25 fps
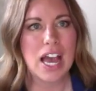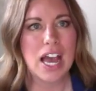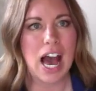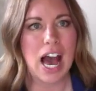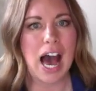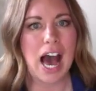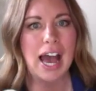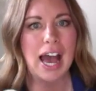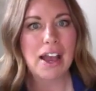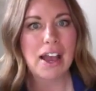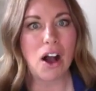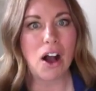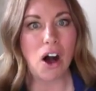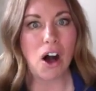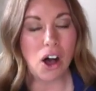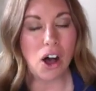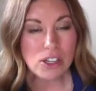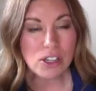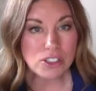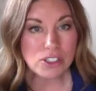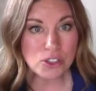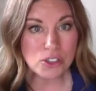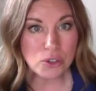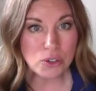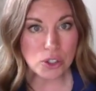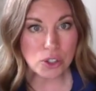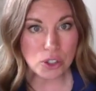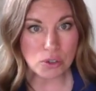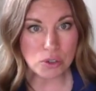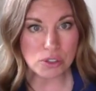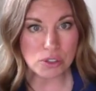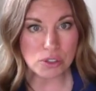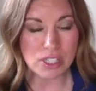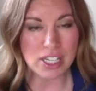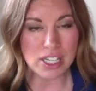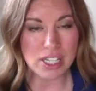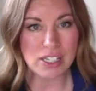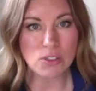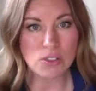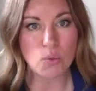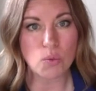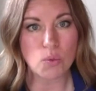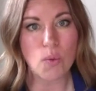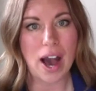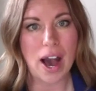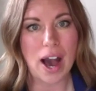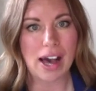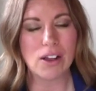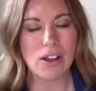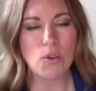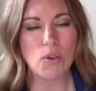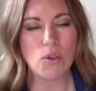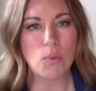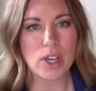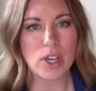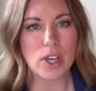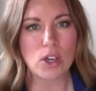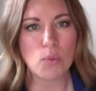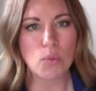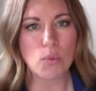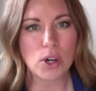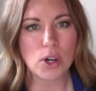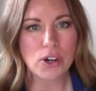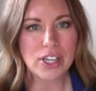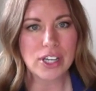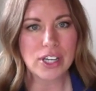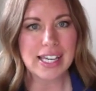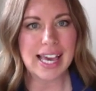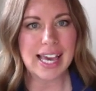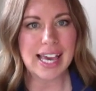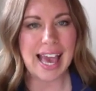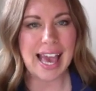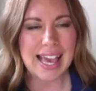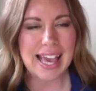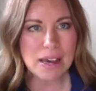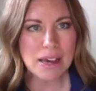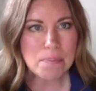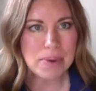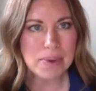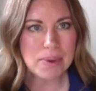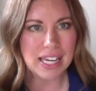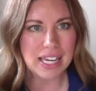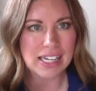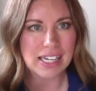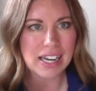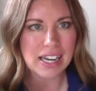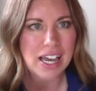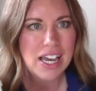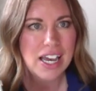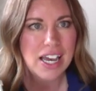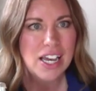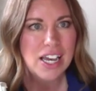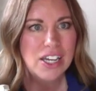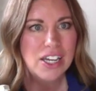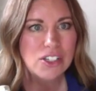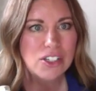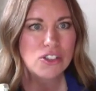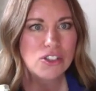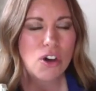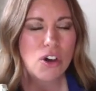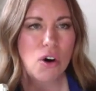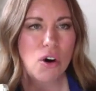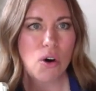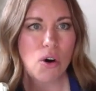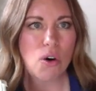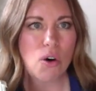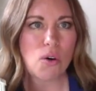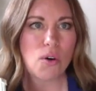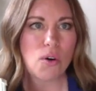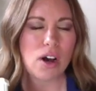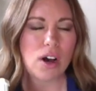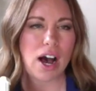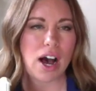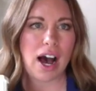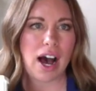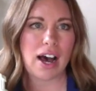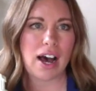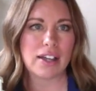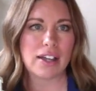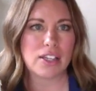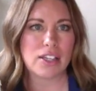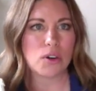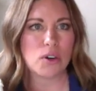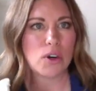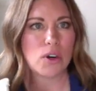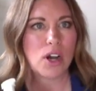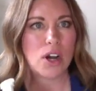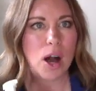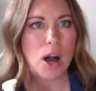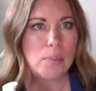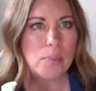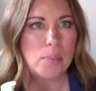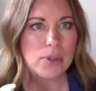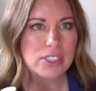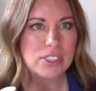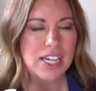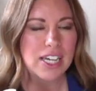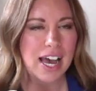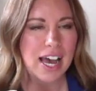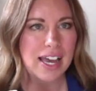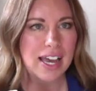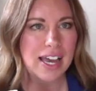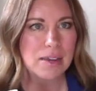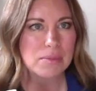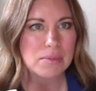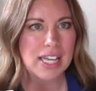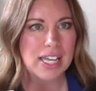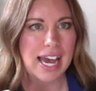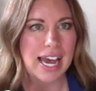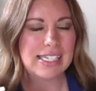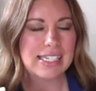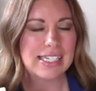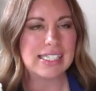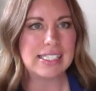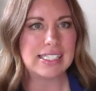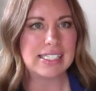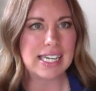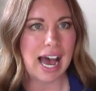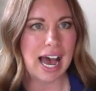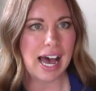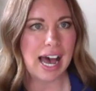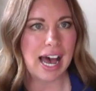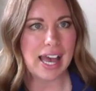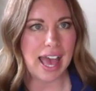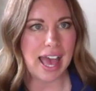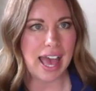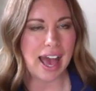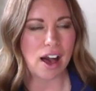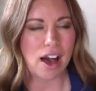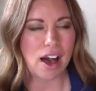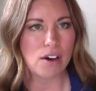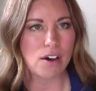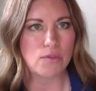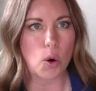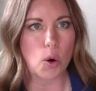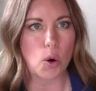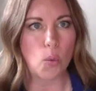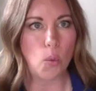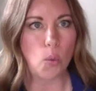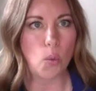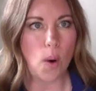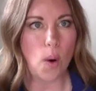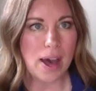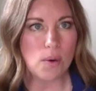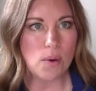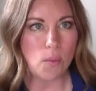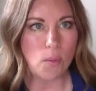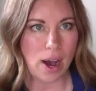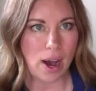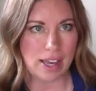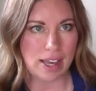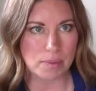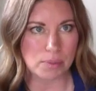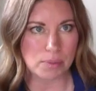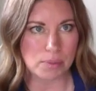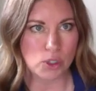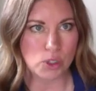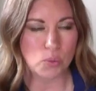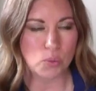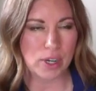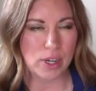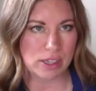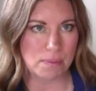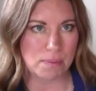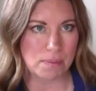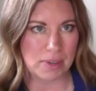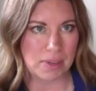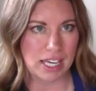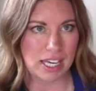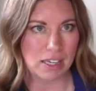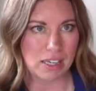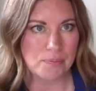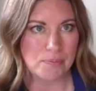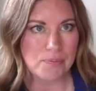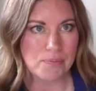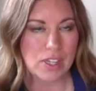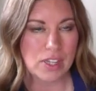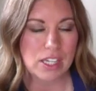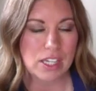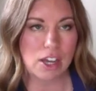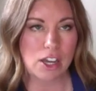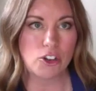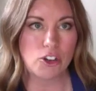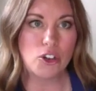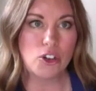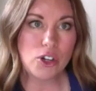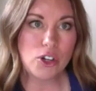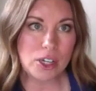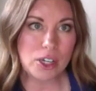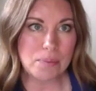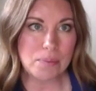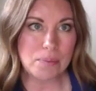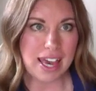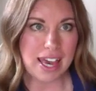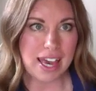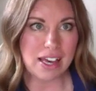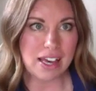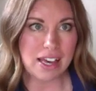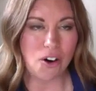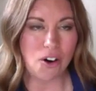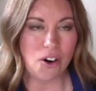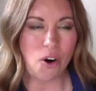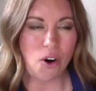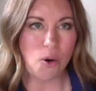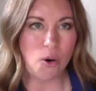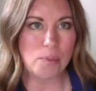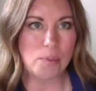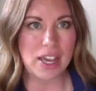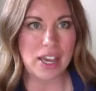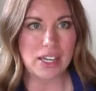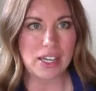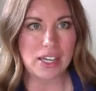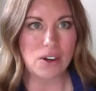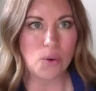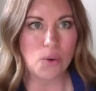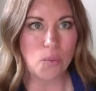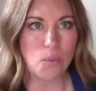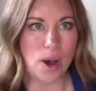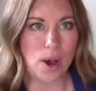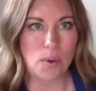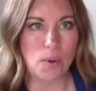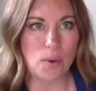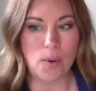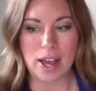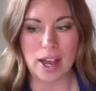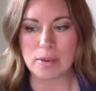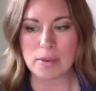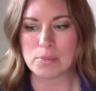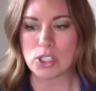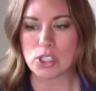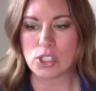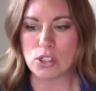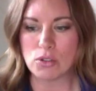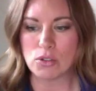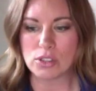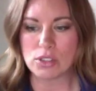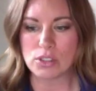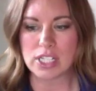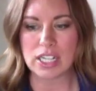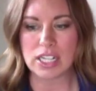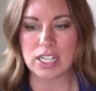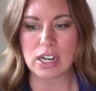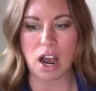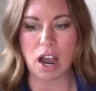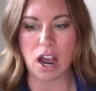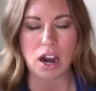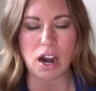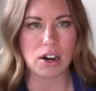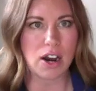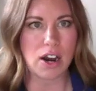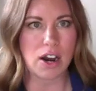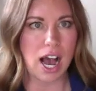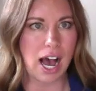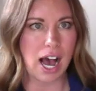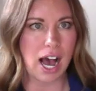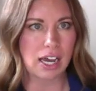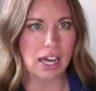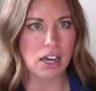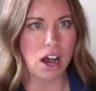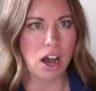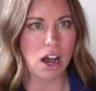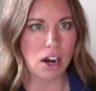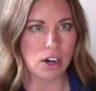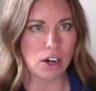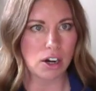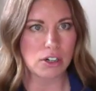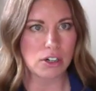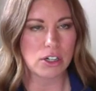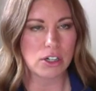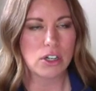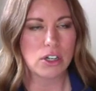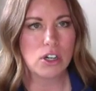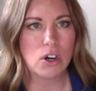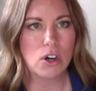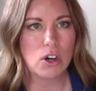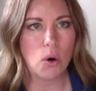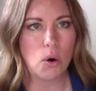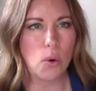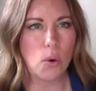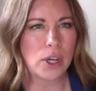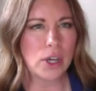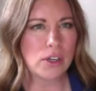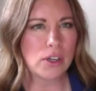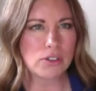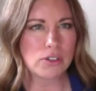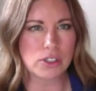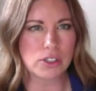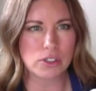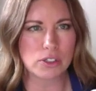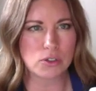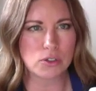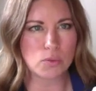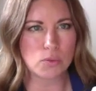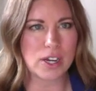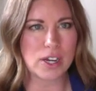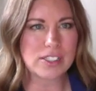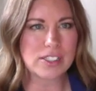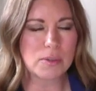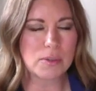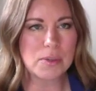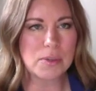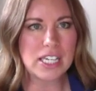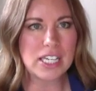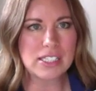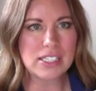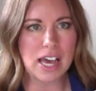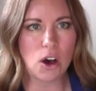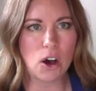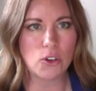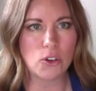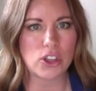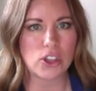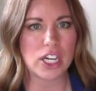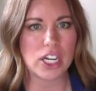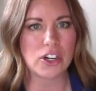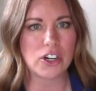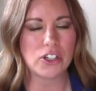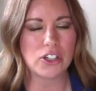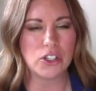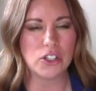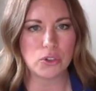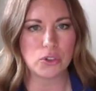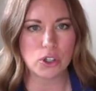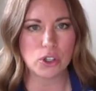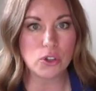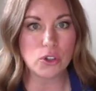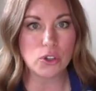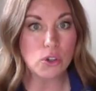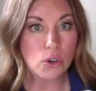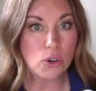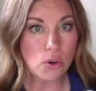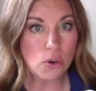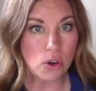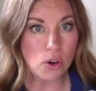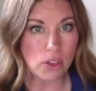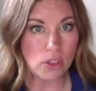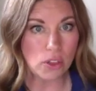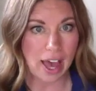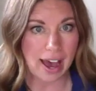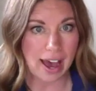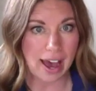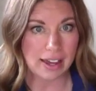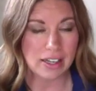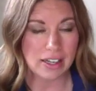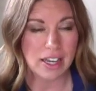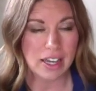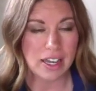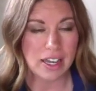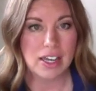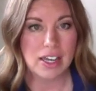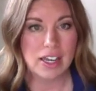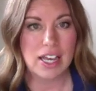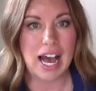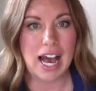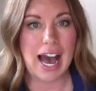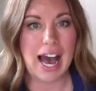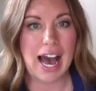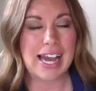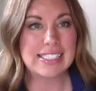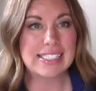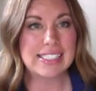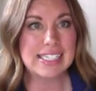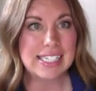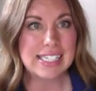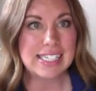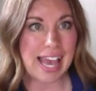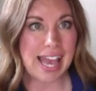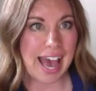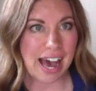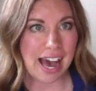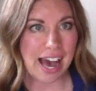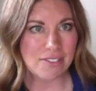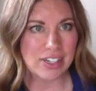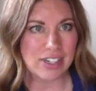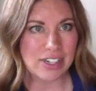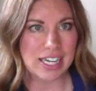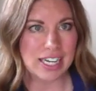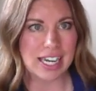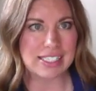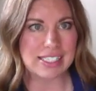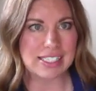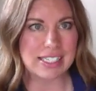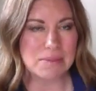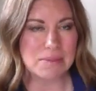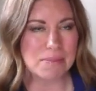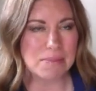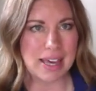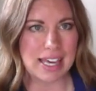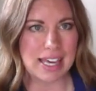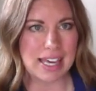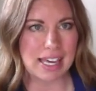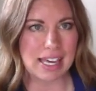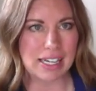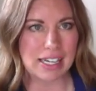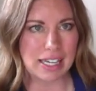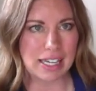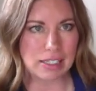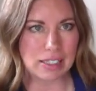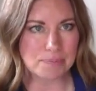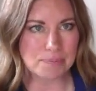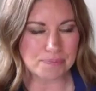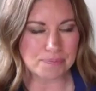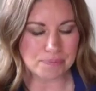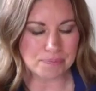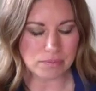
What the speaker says: I also used this while we were camping. So there were a couple times I did not have wet wipes with me. Now you can make homemade wet wipes using our On Guard oils. There's recipes out there. You can Google that. I didn't have any. I didn't make any.